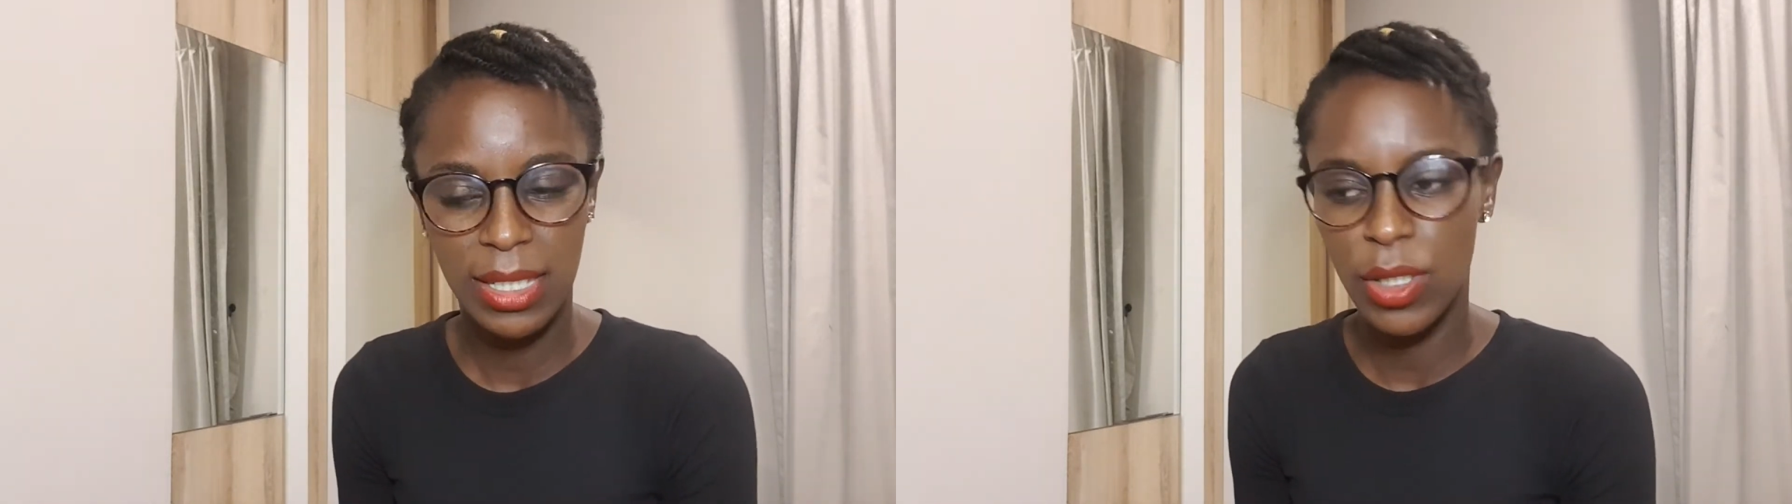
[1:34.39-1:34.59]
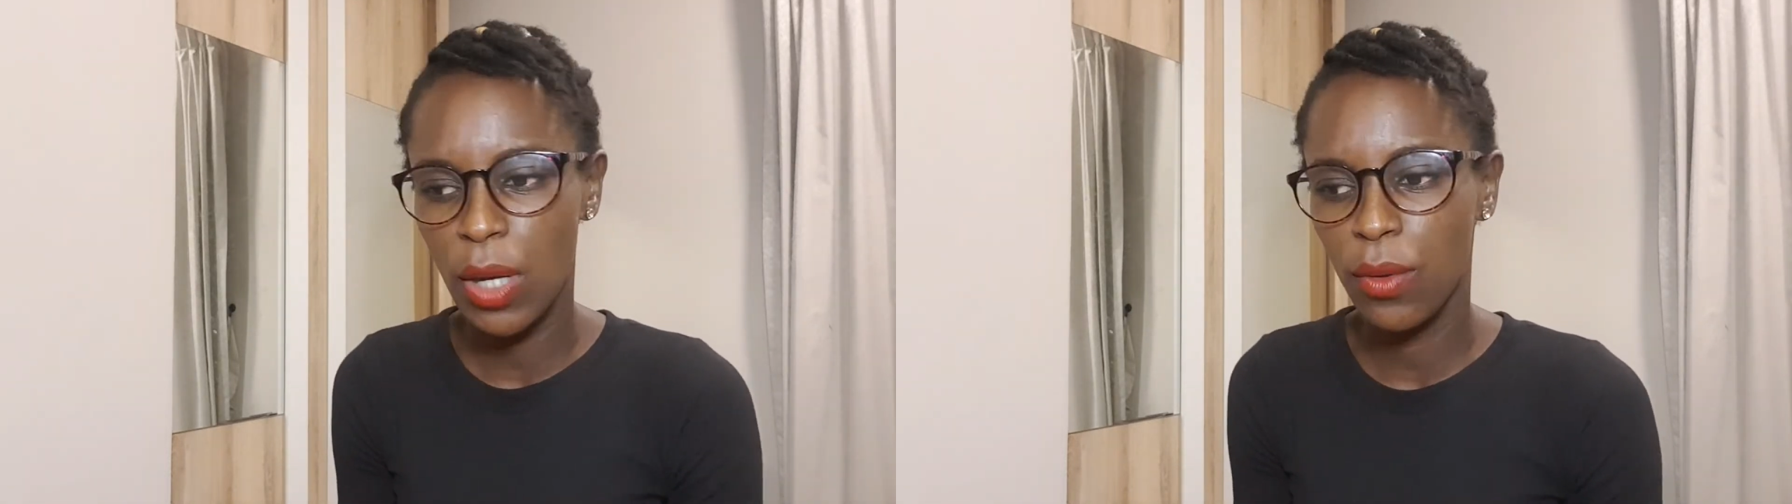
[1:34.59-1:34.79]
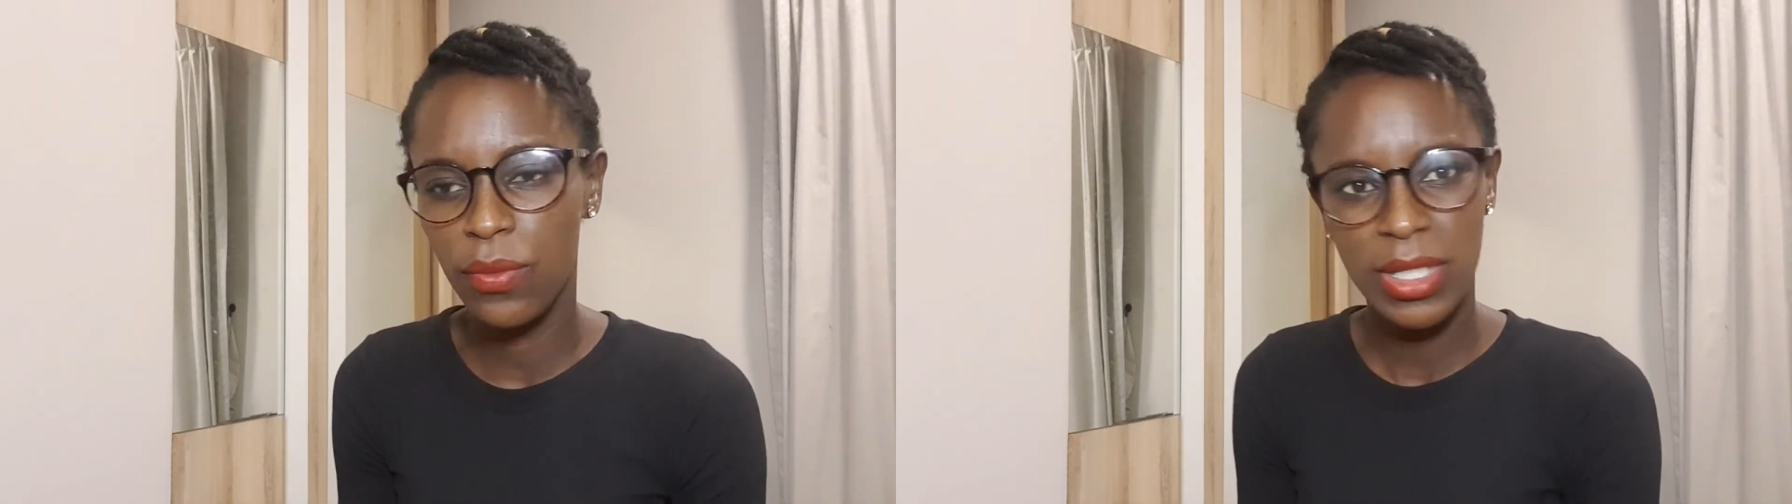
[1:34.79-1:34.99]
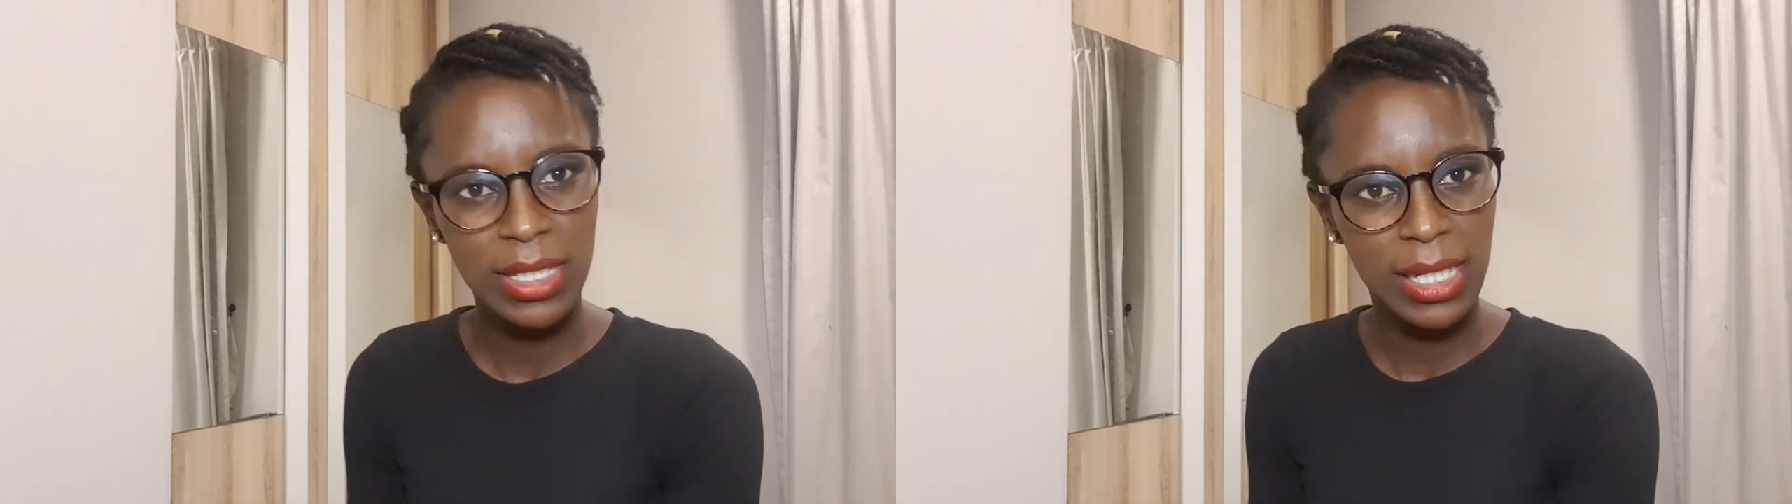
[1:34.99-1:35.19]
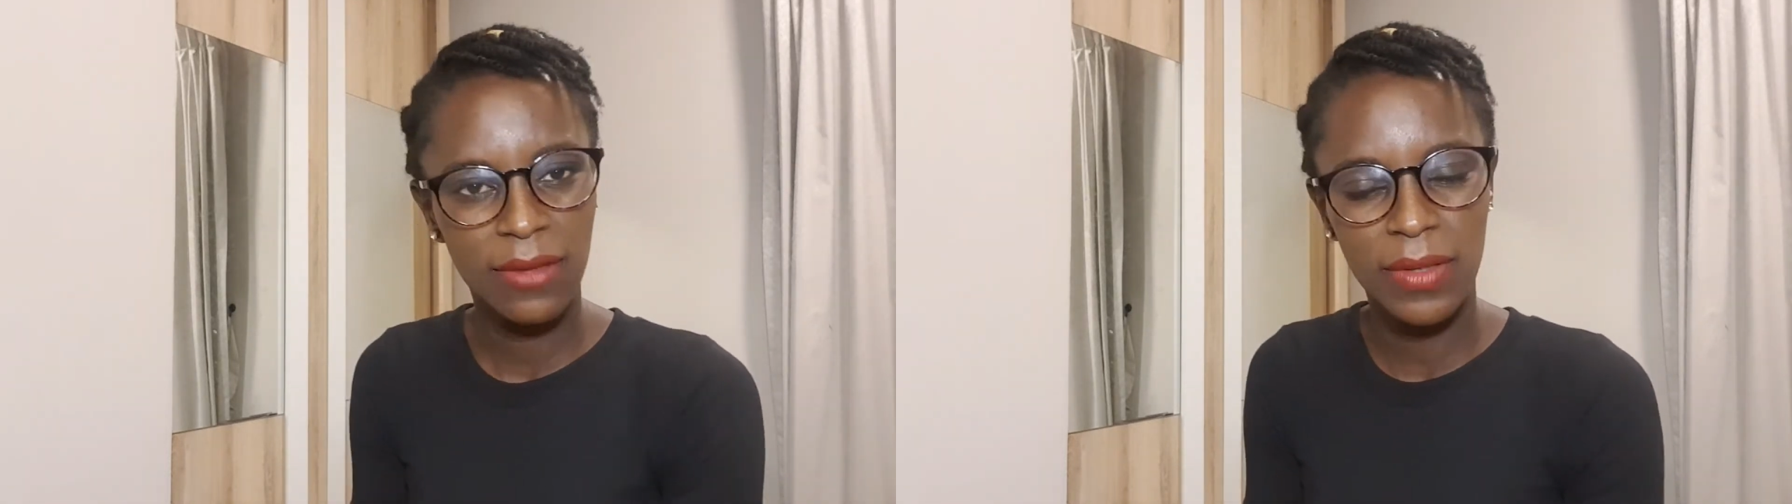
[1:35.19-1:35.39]
and now this
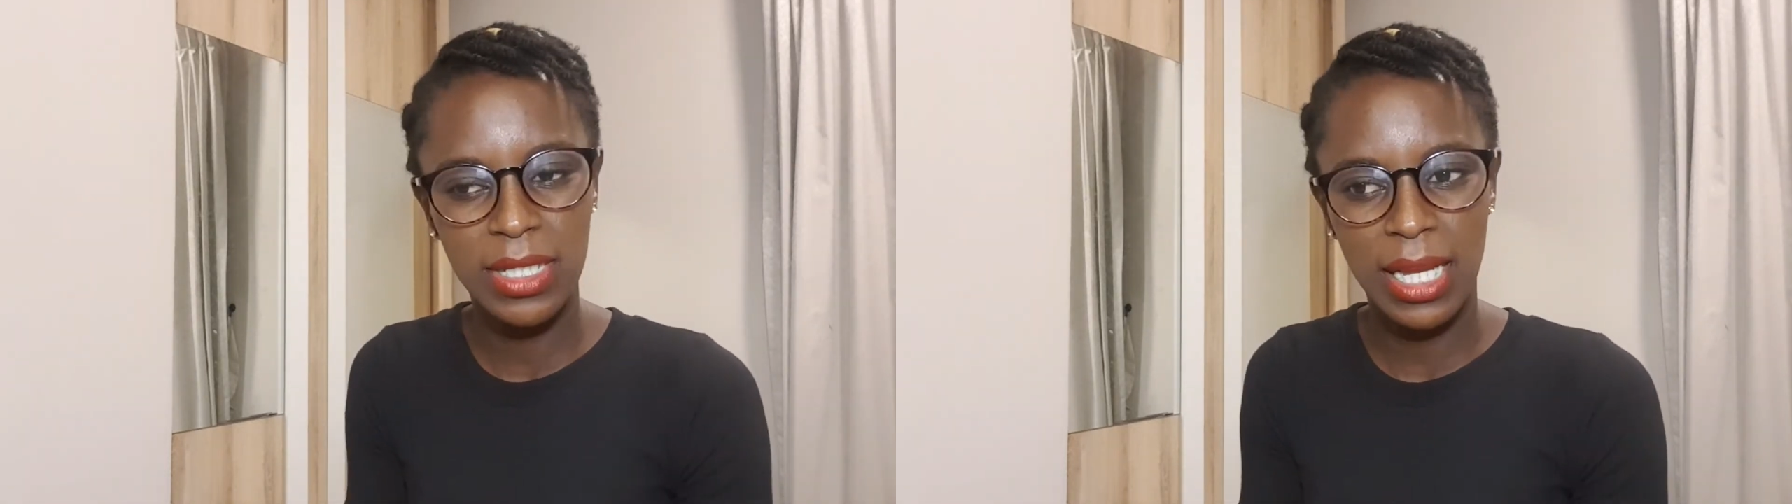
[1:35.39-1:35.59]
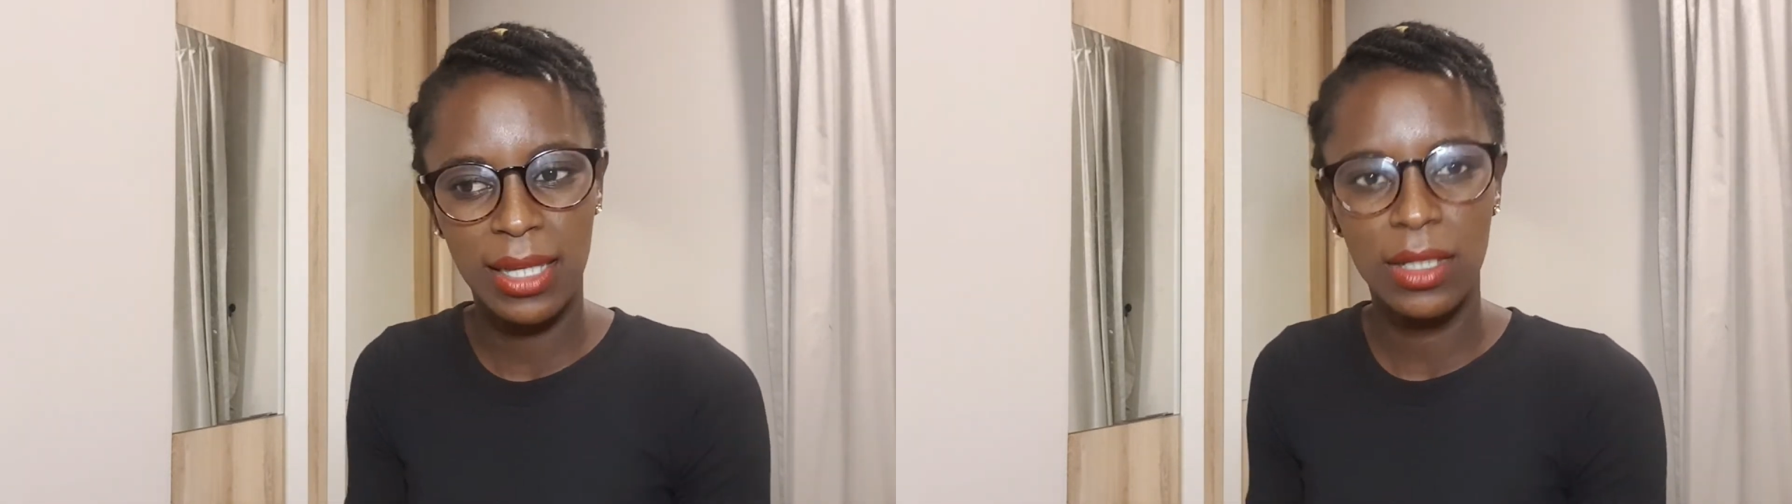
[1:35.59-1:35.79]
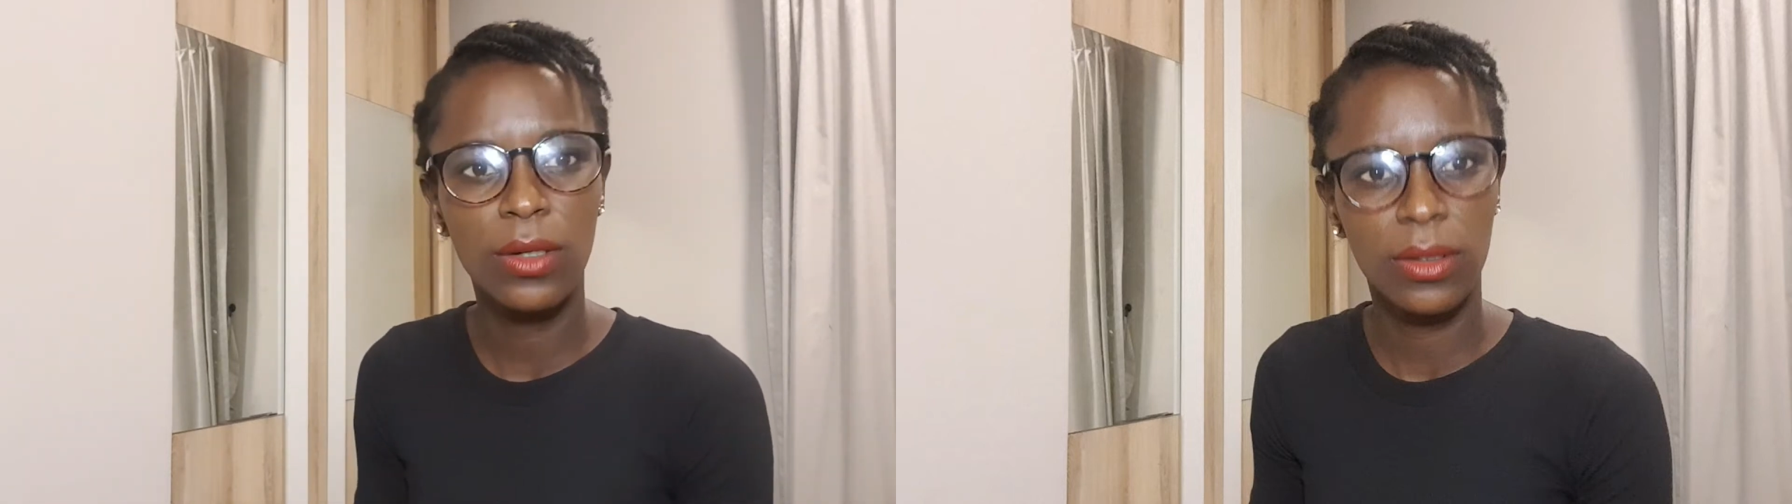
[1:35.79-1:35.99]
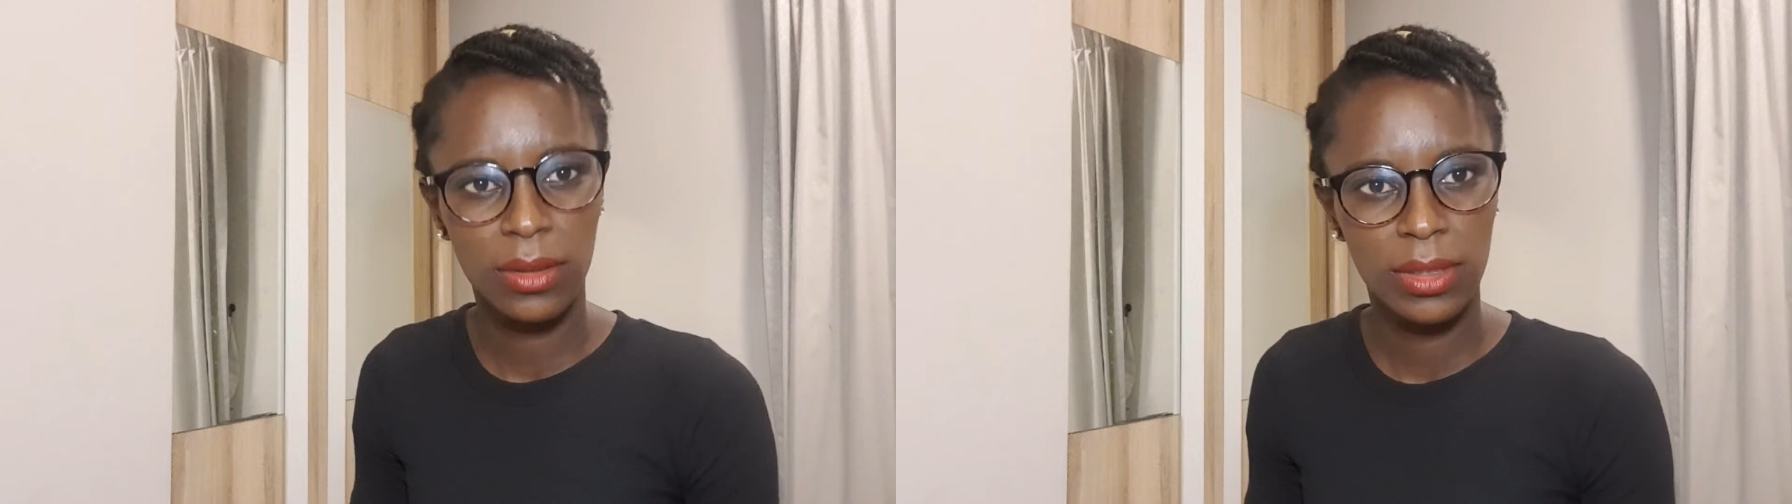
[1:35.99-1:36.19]
lady feels like, oh,